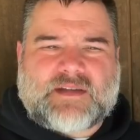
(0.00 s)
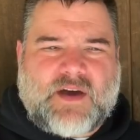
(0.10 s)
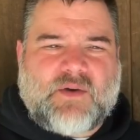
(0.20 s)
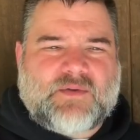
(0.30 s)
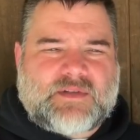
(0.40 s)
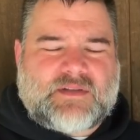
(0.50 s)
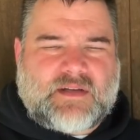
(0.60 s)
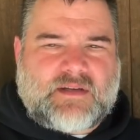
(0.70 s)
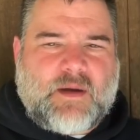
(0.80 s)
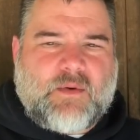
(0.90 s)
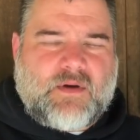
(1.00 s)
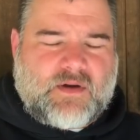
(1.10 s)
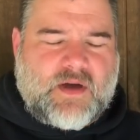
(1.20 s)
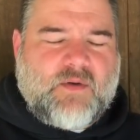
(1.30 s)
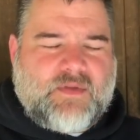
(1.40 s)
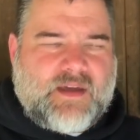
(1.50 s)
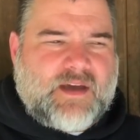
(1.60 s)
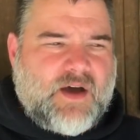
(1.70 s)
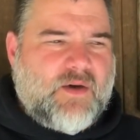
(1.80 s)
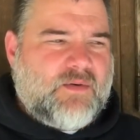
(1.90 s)
cold, it's a cold thing
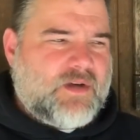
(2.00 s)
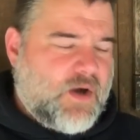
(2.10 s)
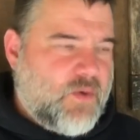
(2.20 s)
cold,